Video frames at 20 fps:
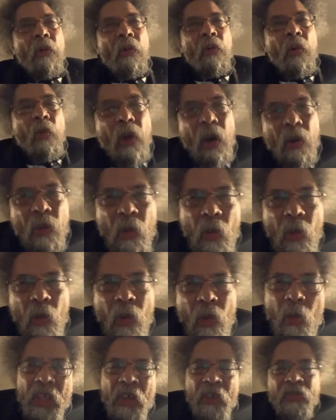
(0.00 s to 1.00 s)
well,
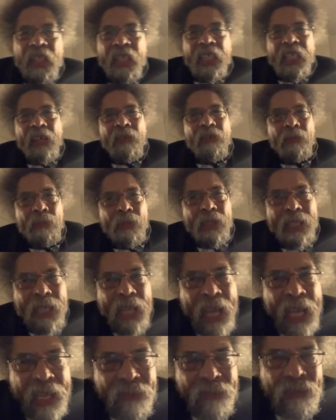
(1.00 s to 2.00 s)
what do you think it would be
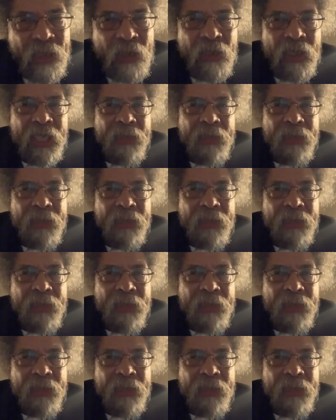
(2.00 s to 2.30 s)
like if you